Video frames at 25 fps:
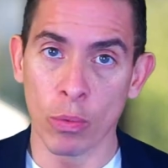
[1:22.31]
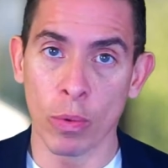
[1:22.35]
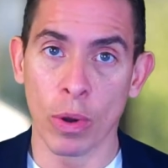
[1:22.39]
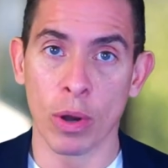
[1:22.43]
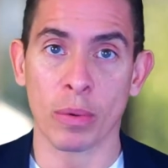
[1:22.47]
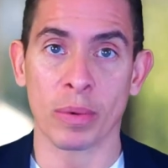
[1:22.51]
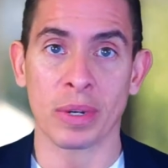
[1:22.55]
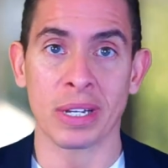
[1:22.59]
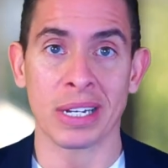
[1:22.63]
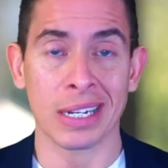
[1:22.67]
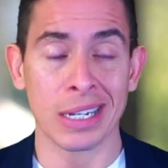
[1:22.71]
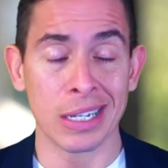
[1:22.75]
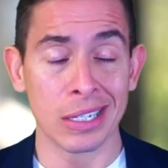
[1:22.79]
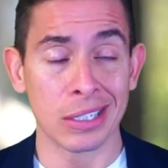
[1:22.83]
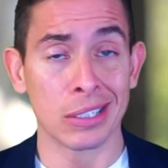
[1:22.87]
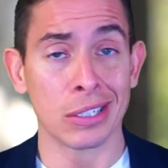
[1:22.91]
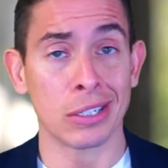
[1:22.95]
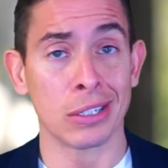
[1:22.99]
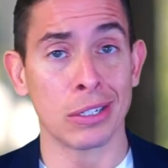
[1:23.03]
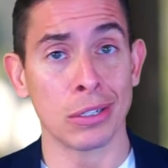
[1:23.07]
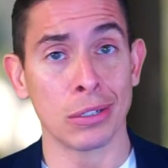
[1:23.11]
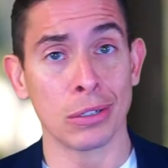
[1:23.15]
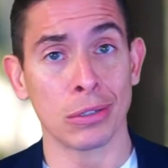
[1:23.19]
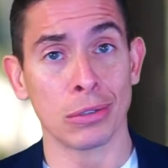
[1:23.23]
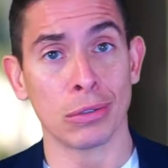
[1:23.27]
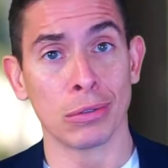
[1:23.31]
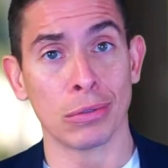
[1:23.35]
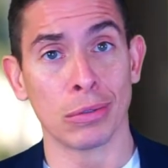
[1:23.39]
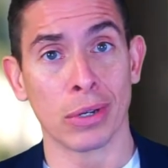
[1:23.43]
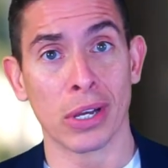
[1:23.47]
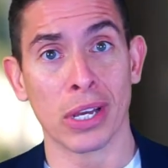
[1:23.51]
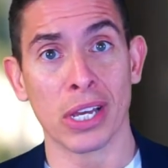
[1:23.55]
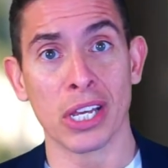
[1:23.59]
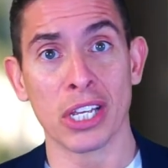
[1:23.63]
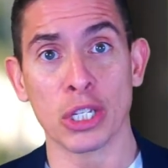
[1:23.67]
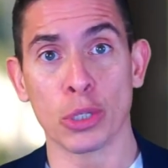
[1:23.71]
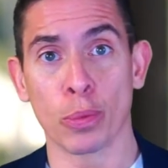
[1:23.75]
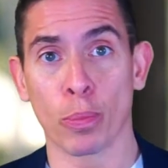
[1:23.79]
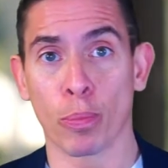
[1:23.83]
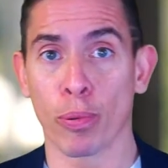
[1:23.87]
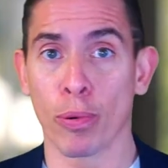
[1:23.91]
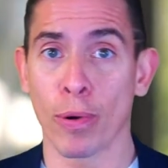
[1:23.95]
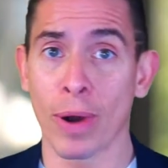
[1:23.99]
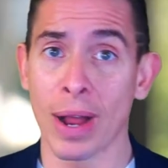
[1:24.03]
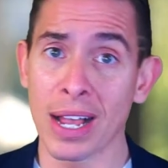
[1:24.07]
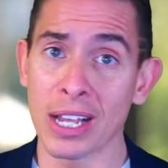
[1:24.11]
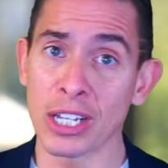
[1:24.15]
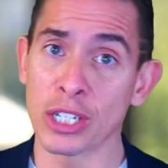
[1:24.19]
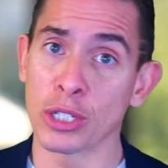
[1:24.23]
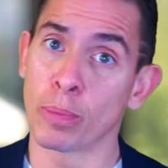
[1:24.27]
what we need to do is
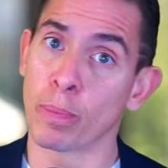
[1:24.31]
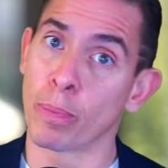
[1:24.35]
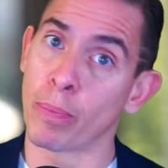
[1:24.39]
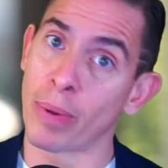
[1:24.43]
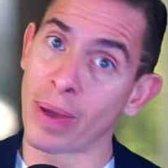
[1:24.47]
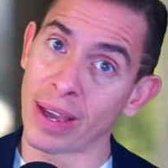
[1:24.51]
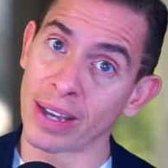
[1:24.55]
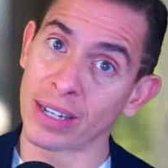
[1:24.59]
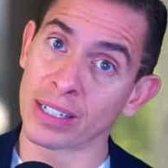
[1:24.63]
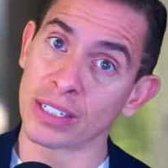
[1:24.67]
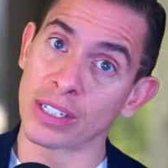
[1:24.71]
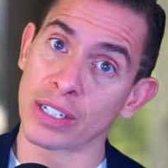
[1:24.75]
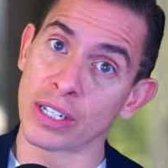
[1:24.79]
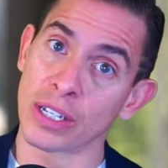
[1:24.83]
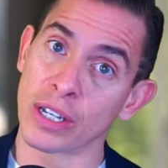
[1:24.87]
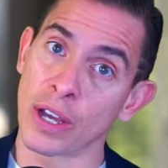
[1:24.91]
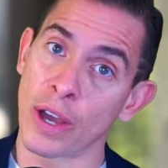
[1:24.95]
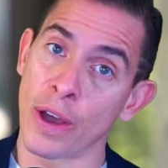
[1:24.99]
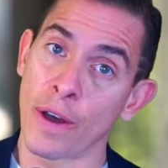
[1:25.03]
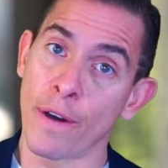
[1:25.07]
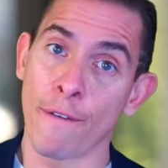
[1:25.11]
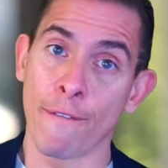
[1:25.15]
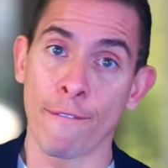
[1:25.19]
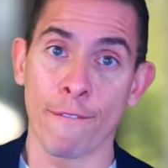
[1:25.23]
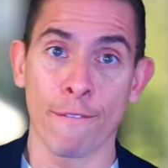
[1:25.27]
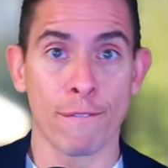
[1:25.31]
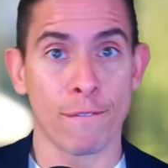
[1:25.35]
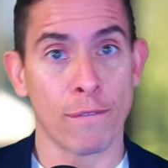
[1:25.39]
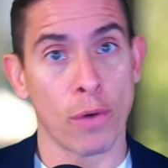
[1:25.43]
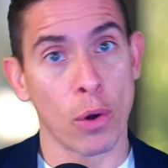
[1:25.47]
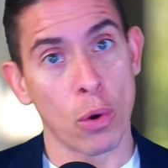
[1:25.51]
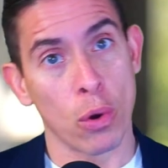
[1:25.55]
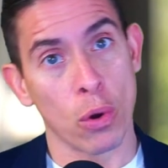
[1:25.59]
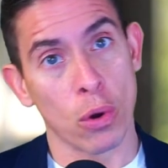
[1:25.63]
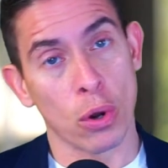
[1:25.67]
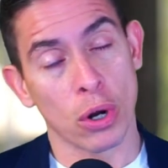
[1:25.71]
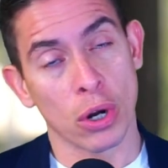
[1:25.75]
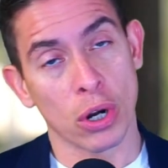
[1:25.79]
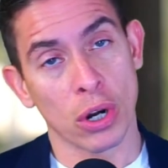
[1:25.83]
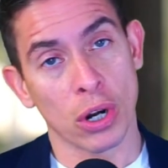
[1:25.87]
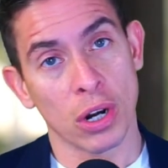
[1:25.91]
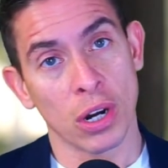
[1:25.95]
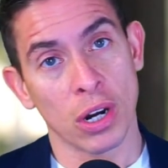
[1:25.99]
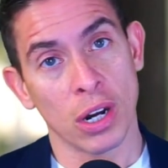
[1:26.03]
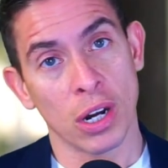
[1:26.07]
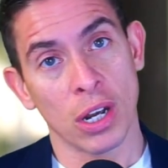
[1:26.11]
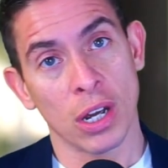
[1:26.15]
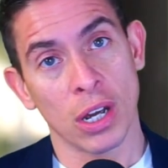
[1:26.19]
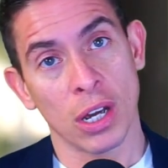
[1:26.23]
prospect for